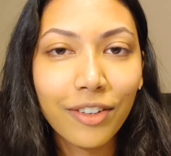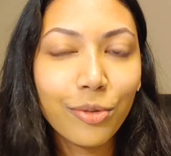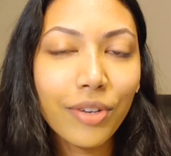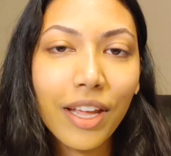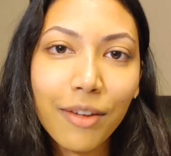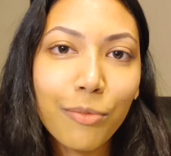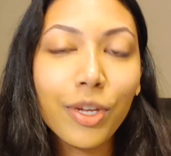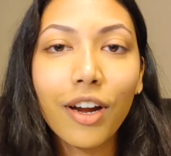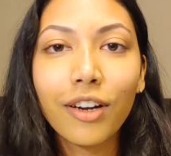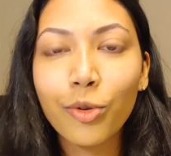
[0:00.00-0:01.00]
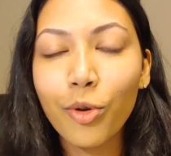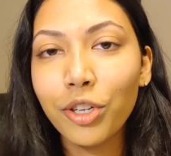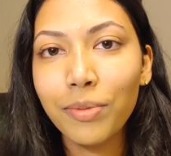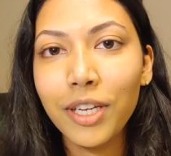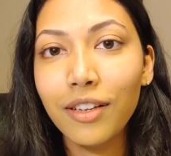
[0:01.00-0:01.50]
Today we are
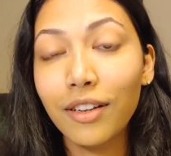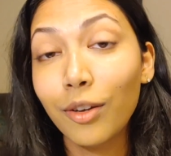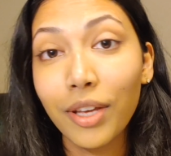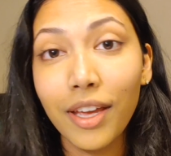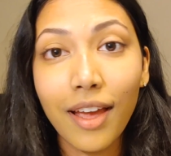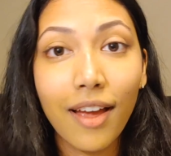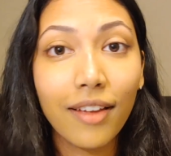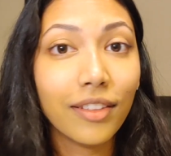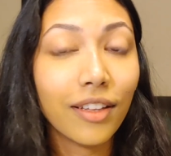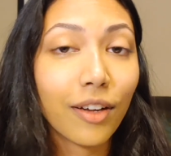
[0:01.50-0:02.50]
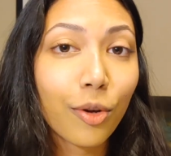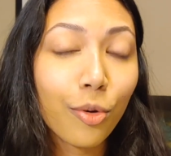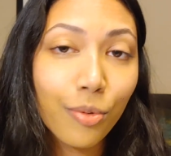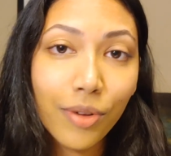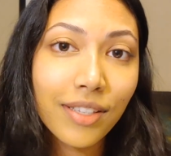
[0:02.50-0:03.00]
going to be looking at the
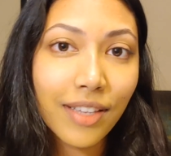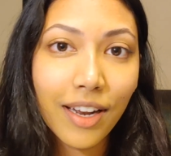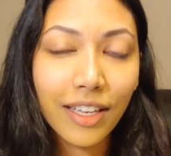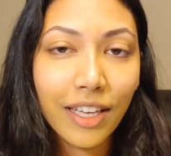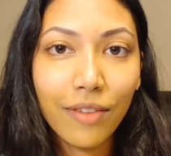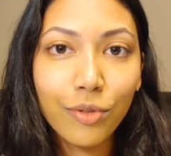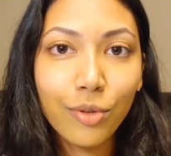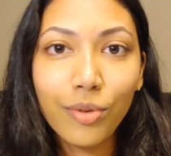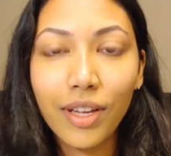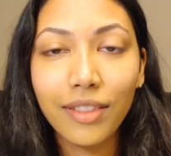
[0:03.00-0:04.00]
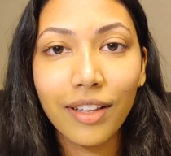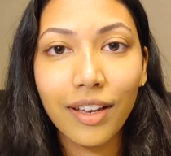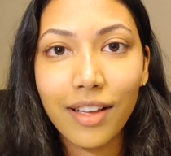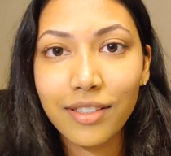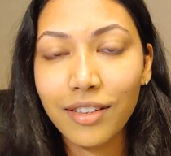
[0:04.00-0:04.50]
quiz that I gave you in the
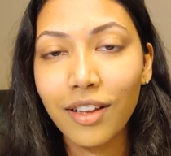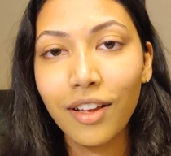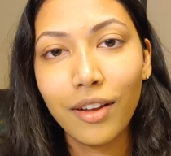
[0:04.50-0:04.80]
last